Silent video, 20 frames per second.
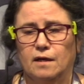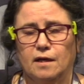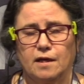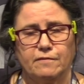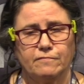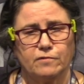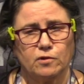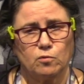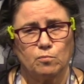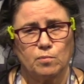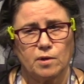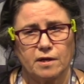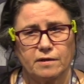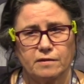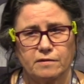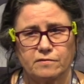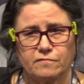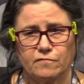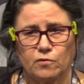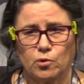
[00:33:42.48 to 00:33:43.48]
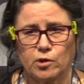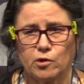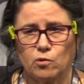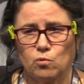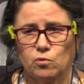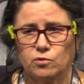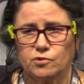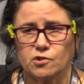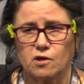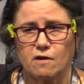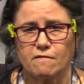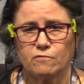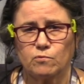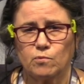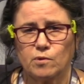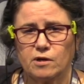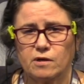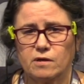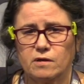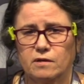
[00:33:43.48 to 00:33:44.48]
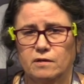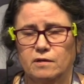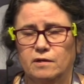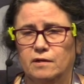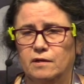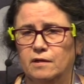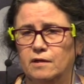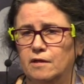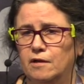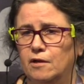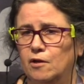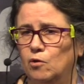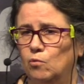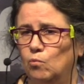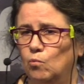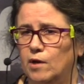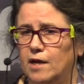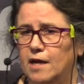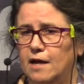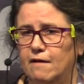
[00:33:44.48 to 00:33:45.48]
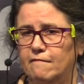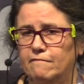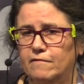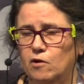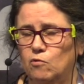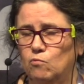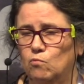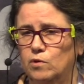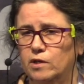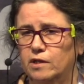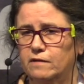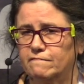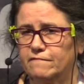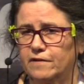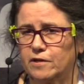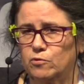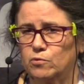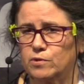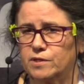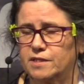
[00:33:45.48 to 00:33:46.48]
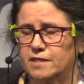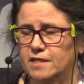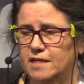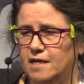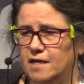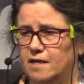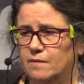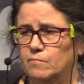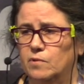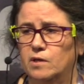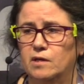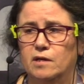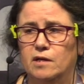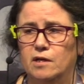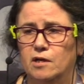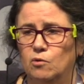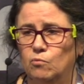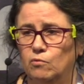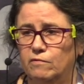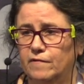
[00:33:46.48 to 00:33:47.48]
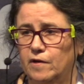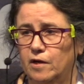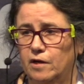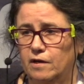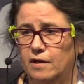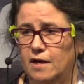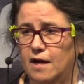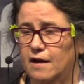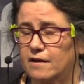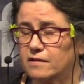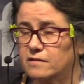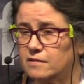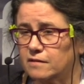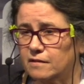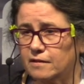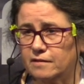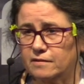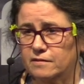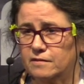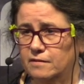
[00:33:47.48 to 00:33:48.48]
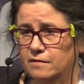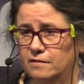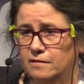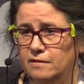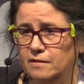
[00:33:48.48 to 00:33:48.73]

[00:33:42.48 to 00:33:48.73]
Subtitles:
even though Bind is very old software, we have a really vigorous team. We've got an excellent